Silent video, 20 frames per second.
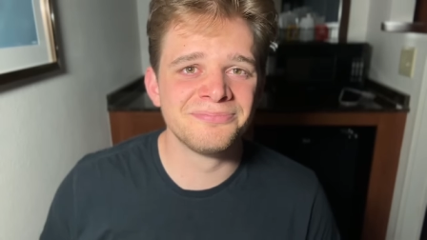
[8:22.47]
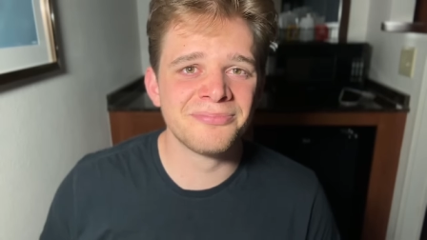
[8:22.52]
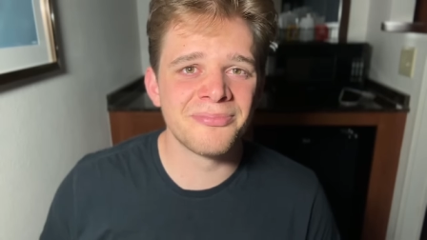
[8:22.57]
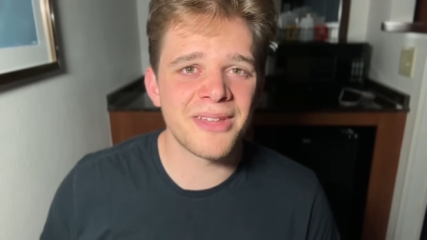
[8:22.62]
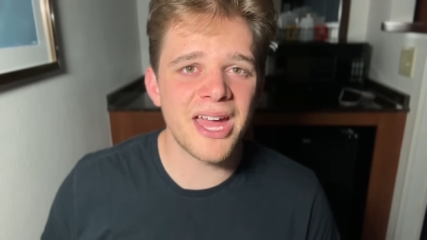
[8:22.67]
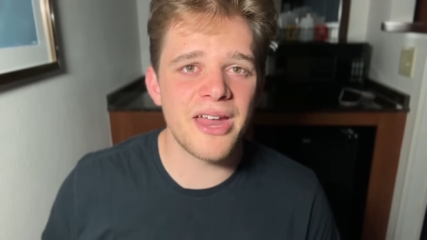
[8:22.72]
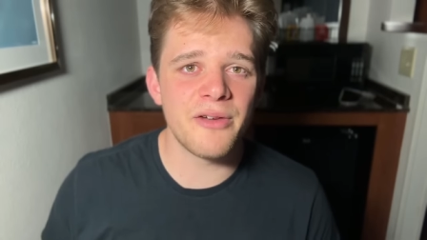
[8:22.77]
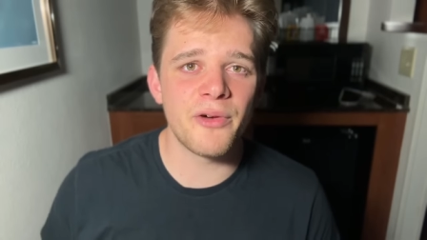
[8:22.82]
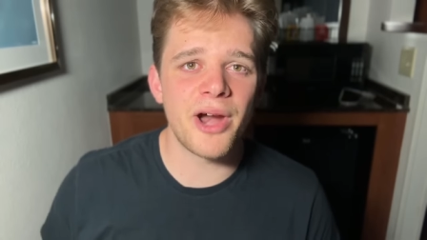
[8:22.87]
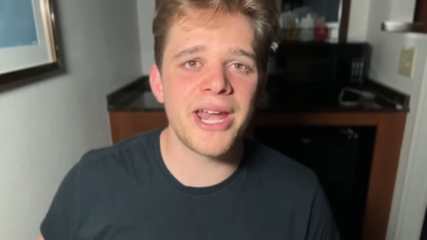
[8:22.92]

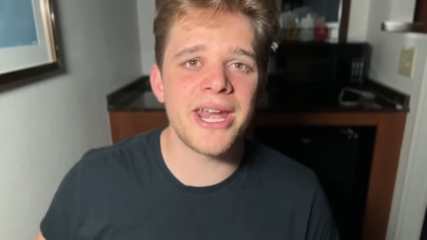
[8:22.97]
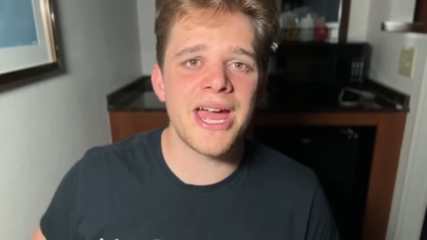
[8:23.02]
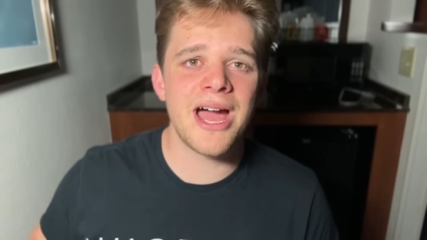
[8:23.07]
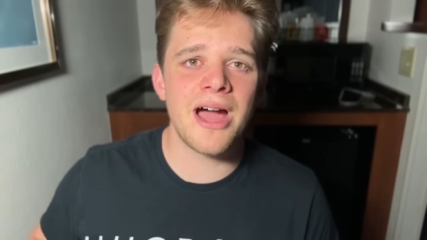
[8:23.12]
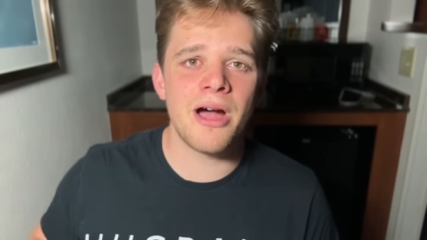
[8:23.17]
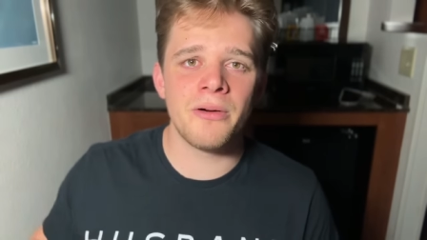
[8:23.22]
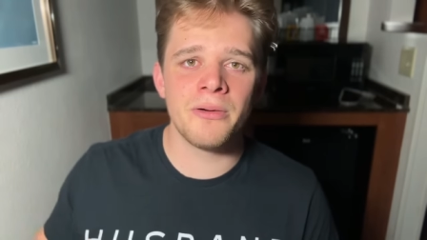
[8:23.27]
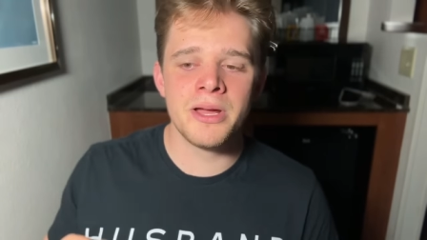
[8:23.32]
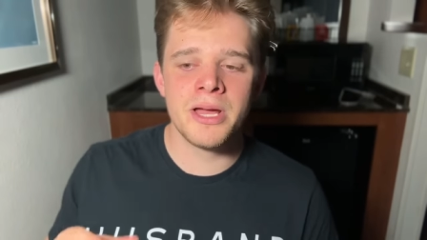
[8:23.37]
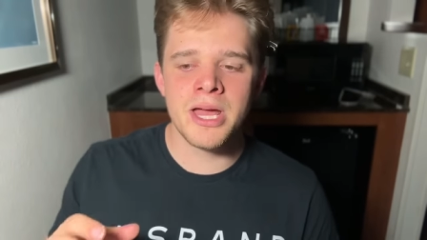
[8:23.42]
And right
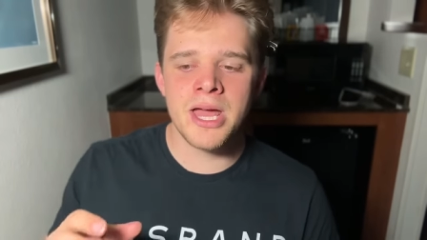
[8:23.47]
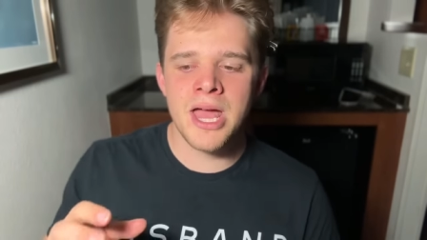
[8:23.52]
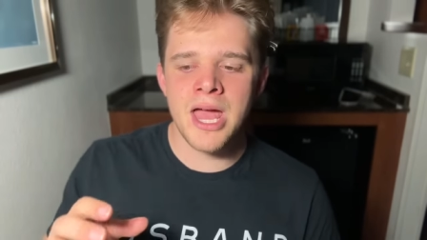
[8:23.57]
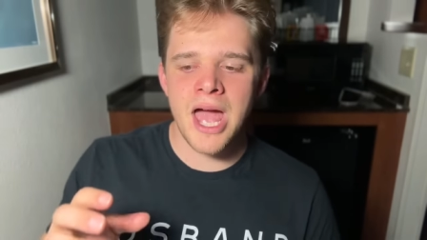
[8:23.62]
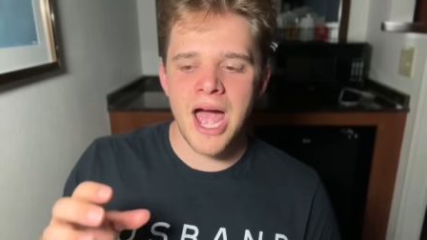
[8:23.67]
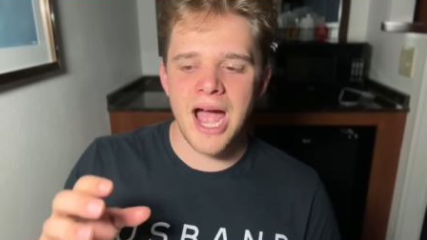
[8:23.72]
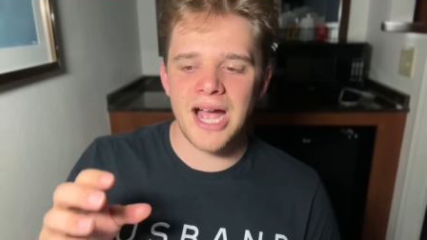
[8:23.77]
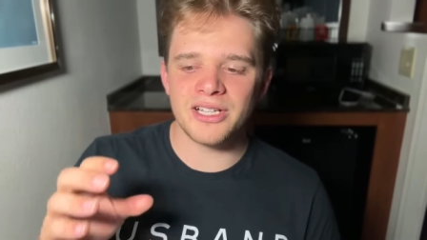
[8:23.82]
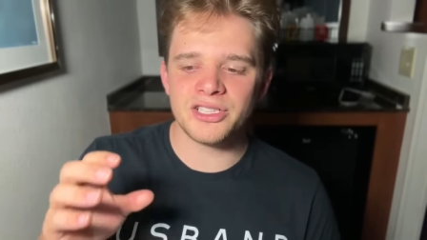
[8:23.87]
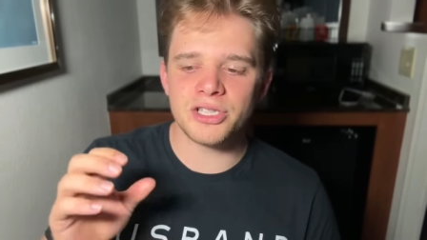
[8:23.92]
now,
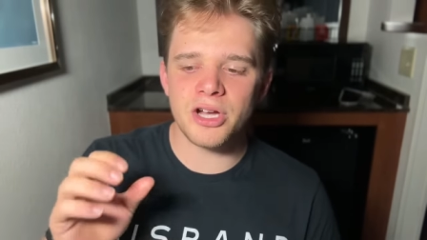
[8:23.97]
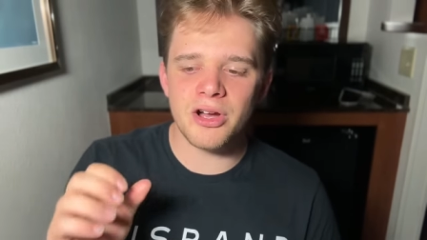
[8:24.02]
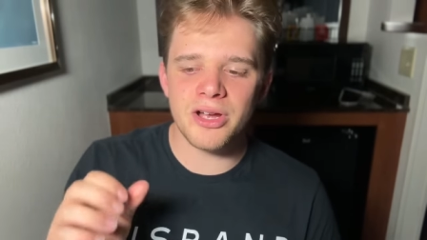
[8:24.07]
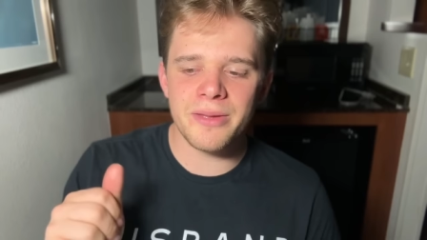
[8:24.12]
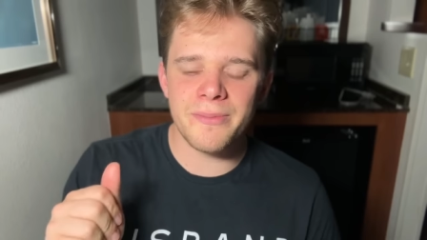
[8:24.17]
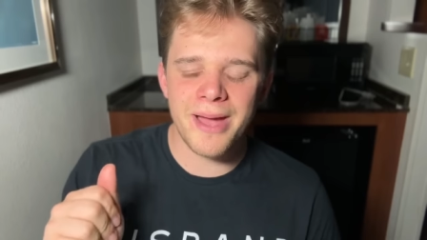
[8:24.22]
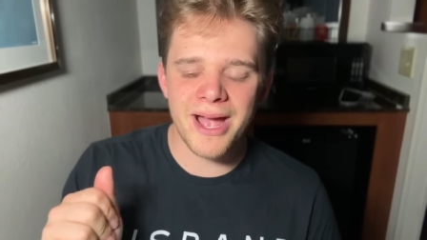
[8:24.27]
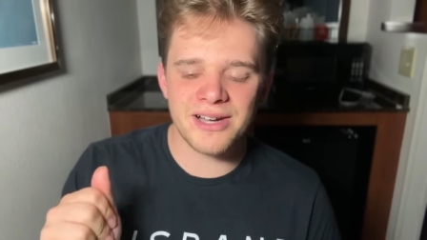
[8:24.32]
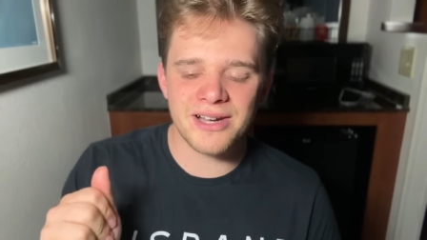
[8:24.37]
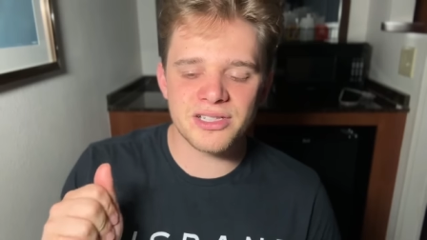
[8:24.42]
I saw
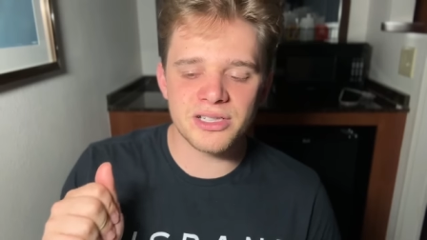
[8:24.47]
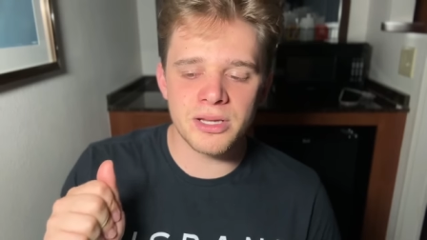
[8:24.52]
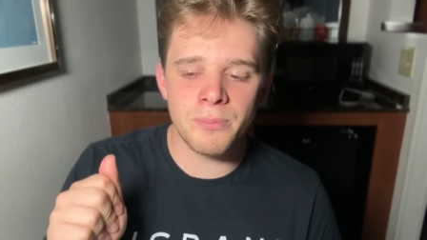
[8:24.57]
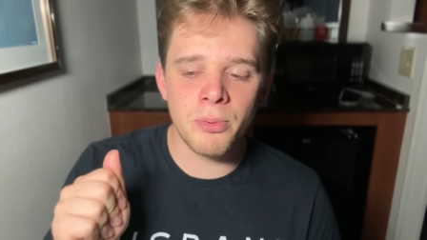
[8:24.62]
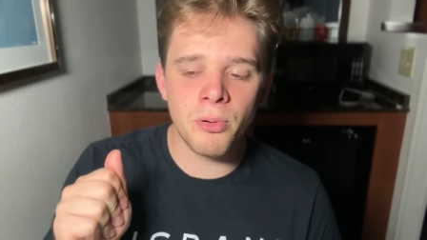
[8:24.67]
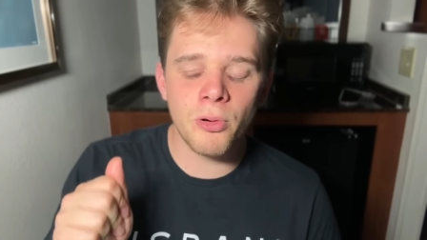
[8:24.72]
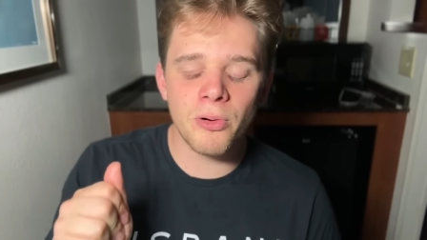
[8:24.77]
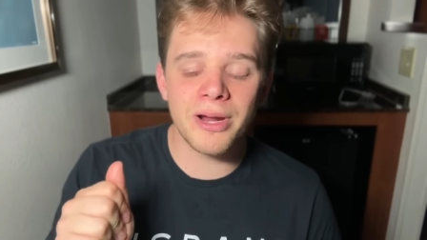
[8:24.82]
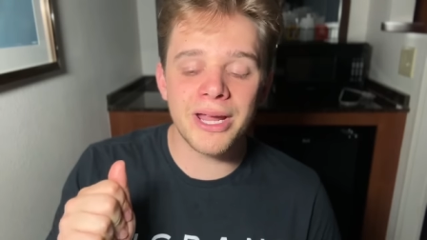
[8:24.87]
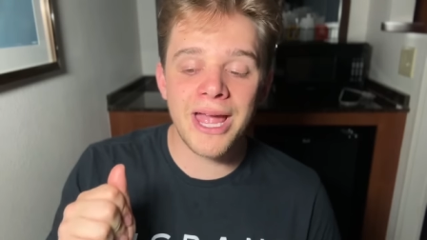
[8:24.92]
him actually
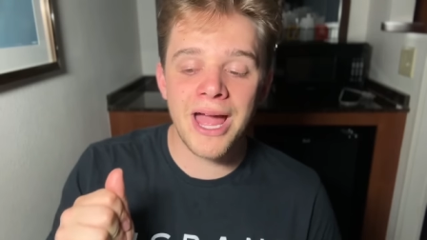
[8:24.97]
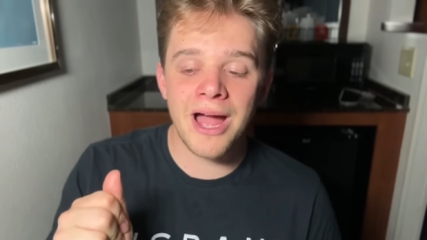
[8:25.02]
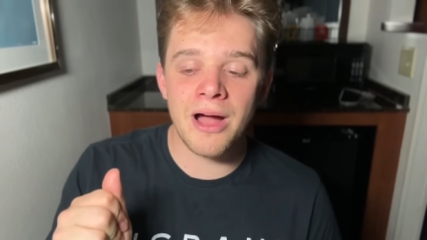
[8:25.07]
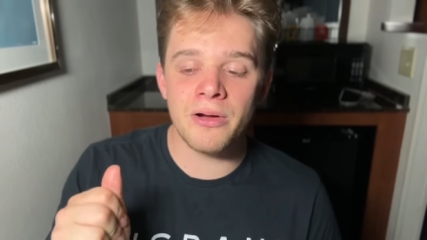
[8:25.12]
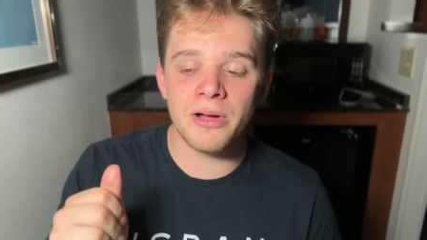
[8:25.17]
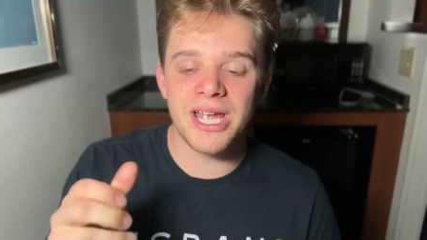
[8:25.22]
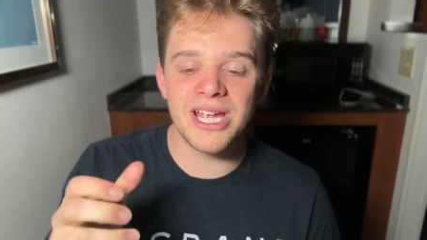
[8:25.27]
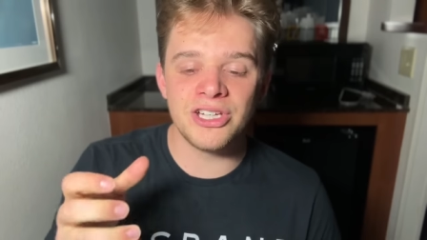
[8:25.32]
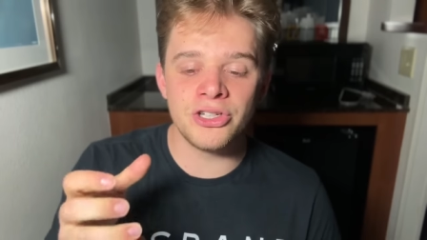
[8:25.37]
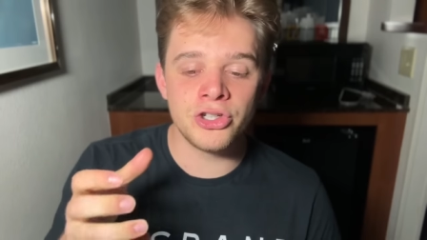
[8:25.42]
pouring
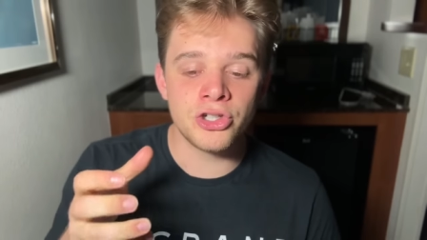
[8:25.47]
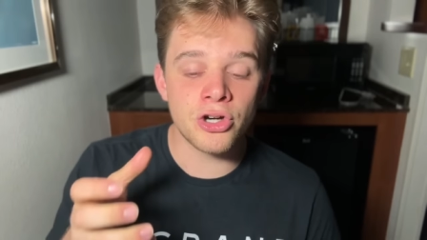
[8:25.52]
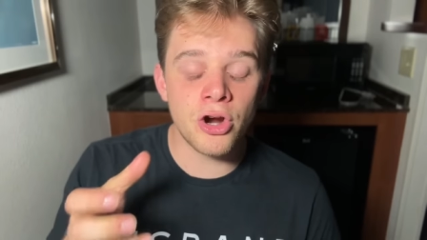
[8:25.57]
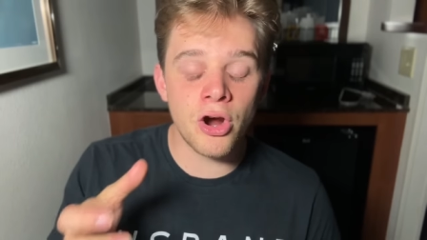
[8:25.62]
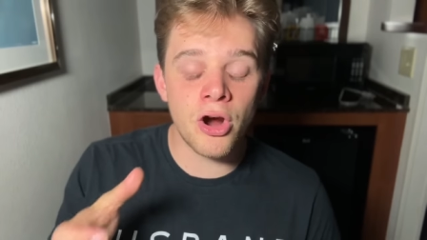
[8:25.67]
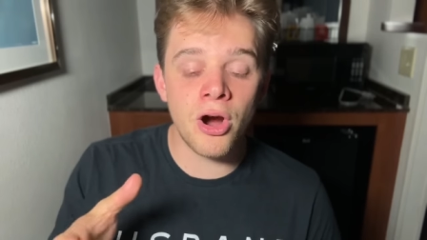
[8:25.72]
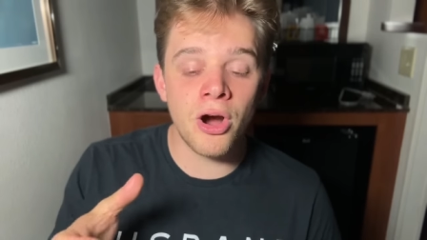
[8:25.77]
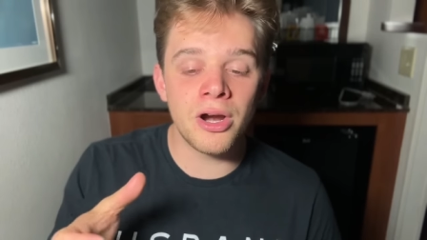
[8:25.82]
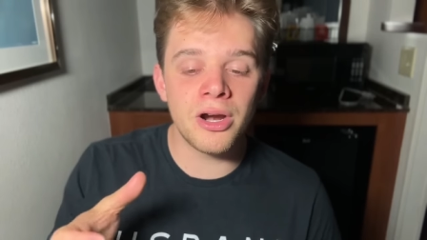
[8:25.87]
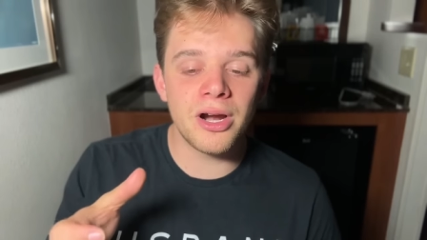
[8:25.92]
out a
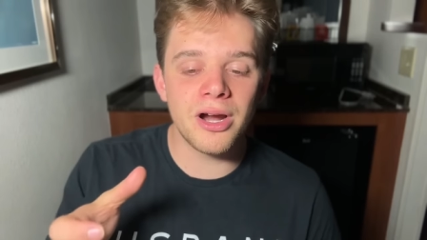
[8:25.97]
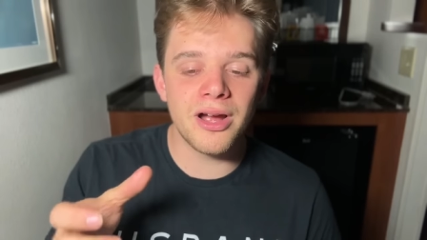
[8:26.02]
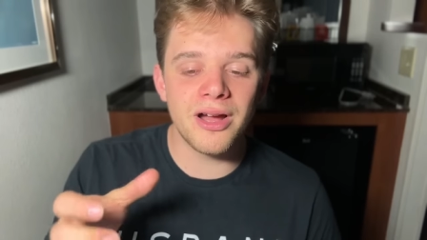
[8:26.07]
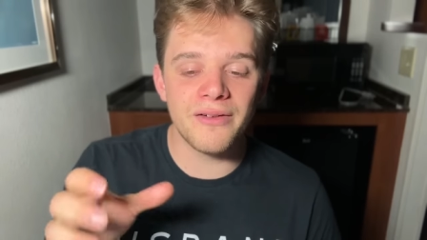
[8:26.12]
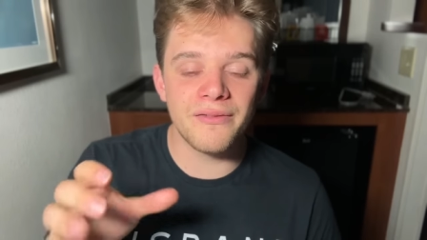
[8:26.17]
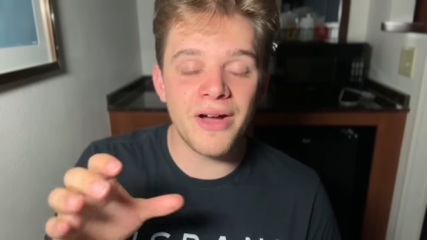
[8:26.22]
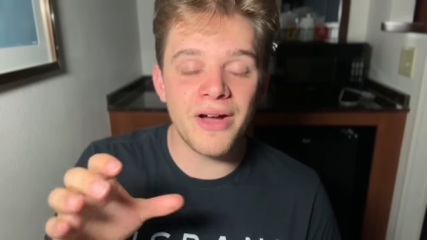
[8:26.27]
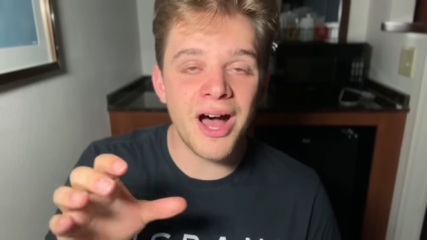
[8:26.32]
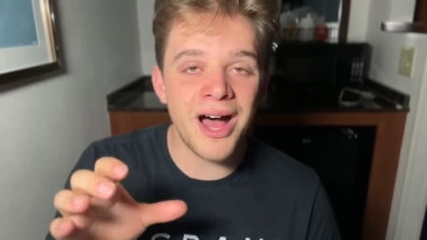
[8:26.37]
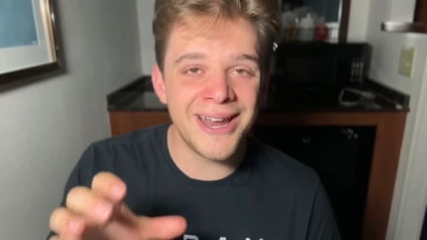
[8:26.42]
jar
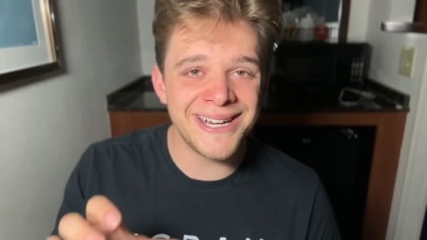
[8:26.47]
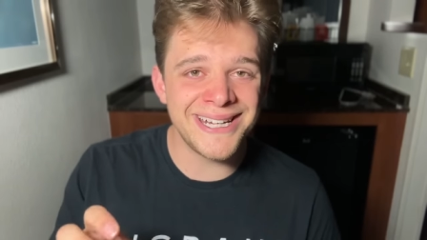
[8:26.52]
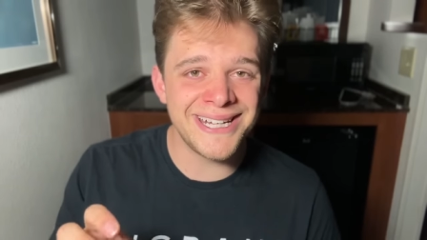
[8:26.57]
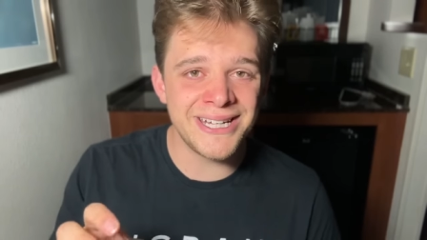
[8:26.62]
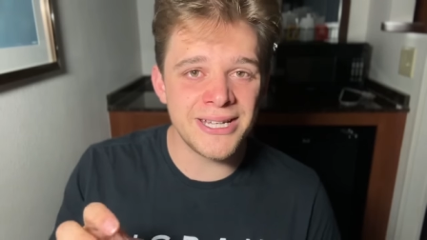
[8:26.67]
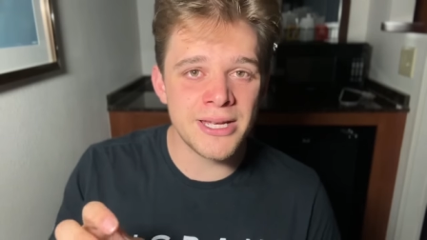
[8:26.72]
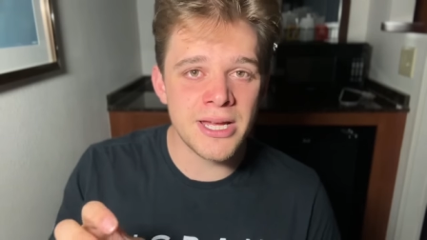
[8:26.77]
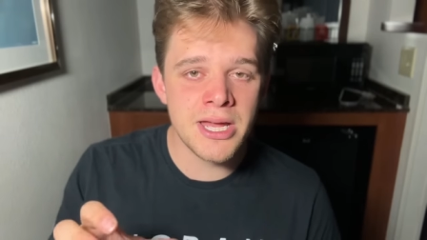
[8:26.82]
of honey,